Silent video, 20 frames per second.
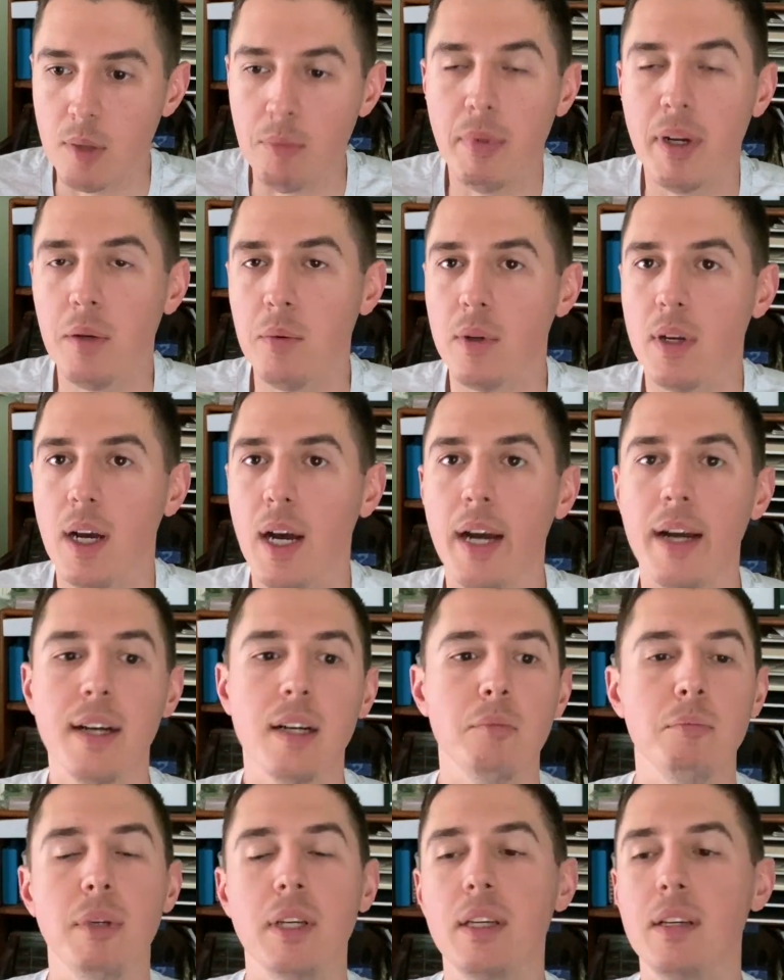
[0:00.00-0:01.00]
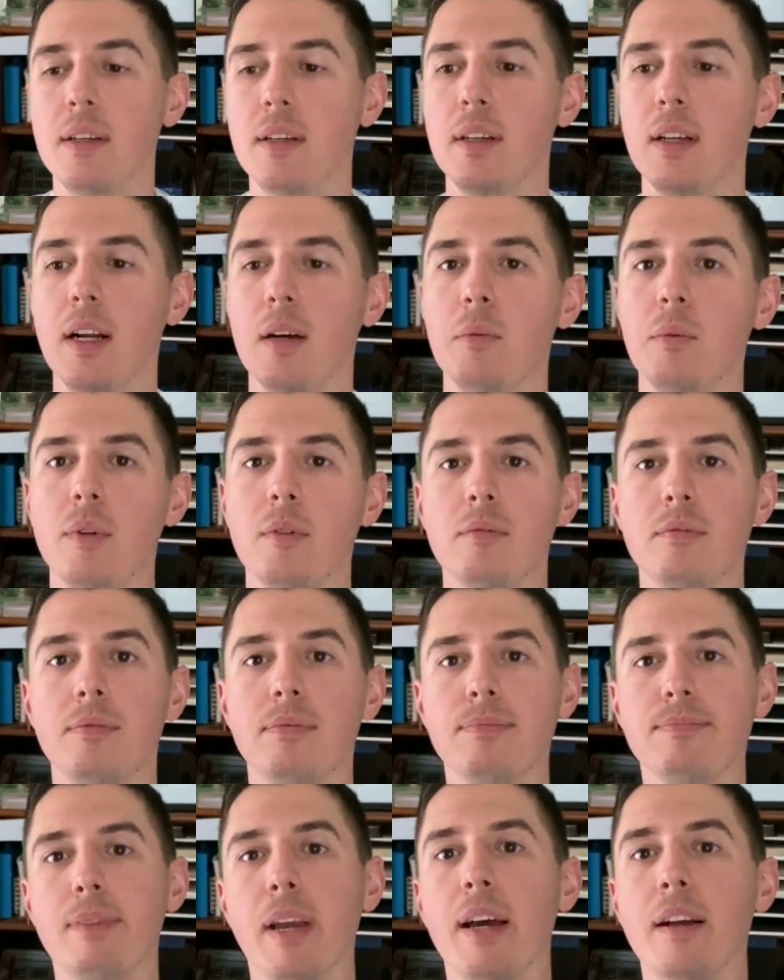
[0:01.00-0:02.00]
would have hired me and I would have
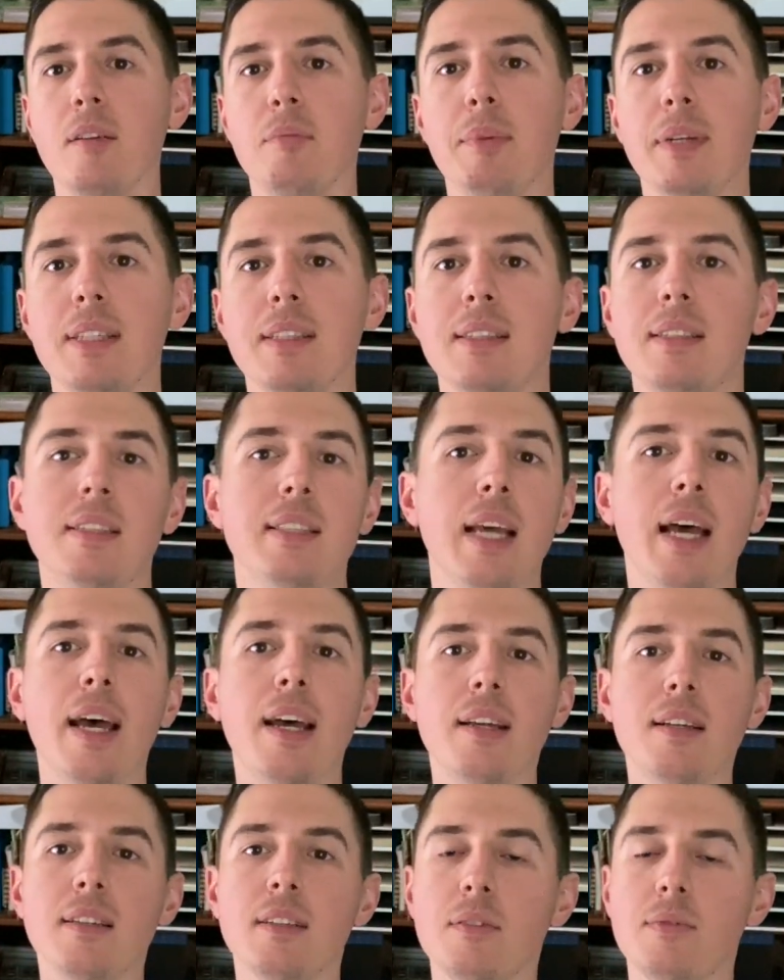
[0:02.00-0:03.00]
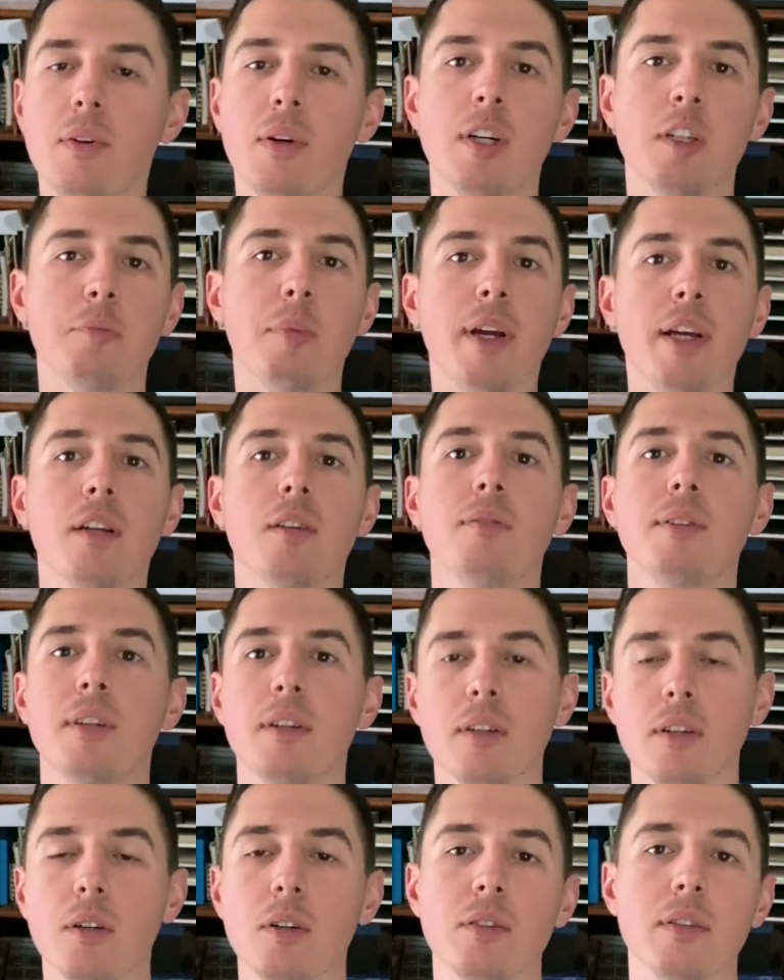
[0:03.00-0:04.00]
kind of been set as far as my
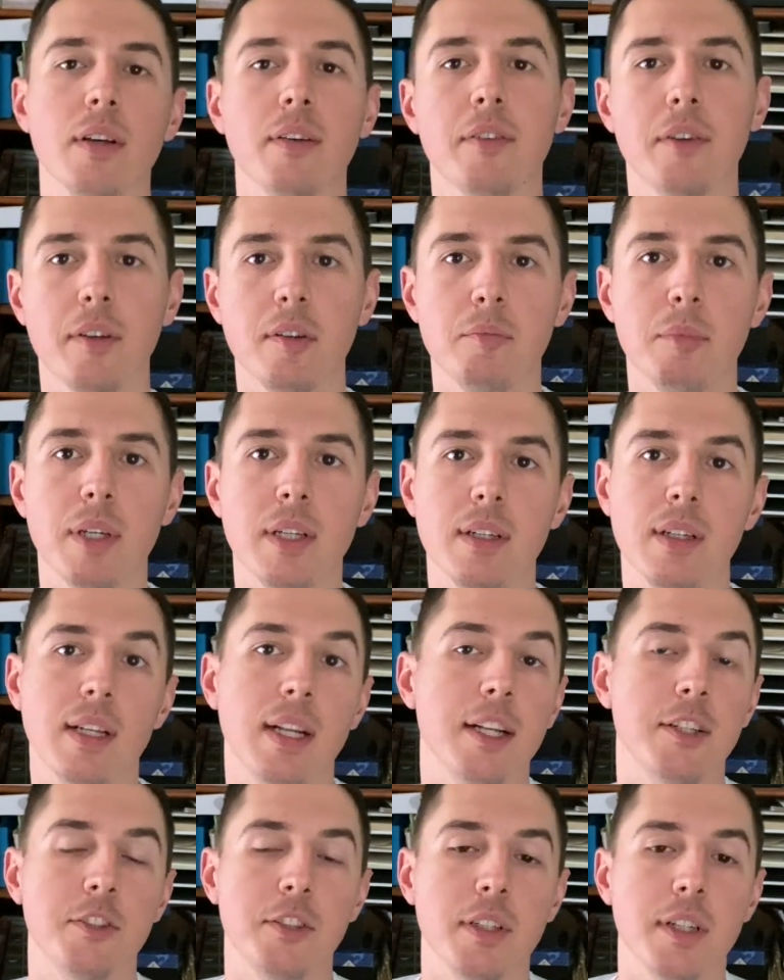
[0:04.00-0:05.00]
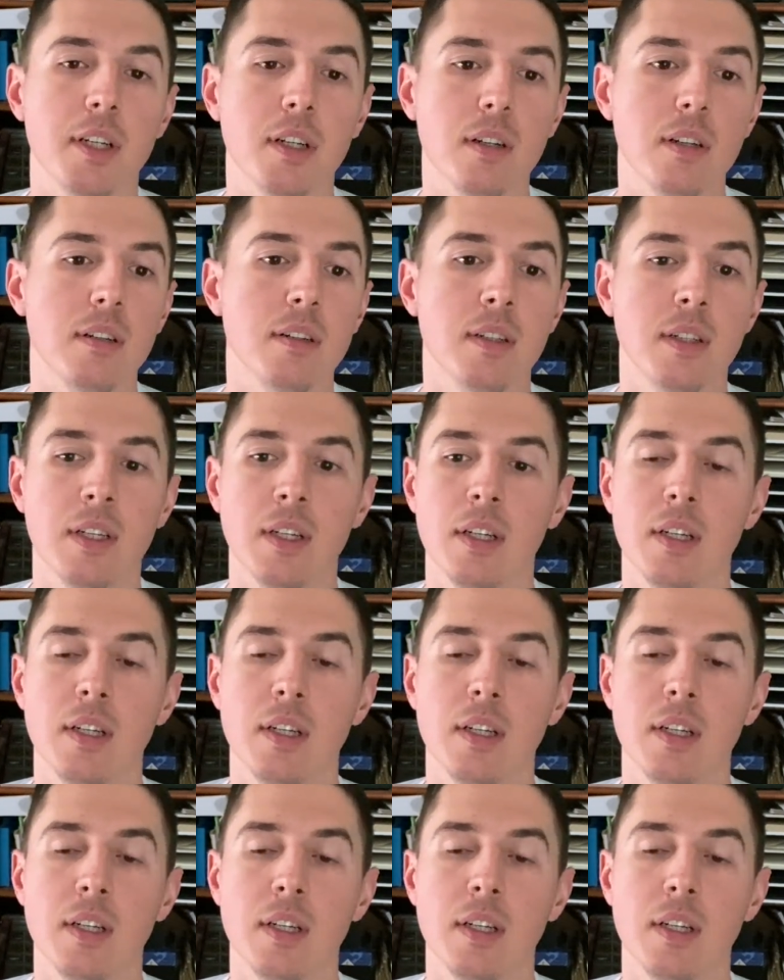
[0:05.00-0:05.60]
career goes. I could have been an engineer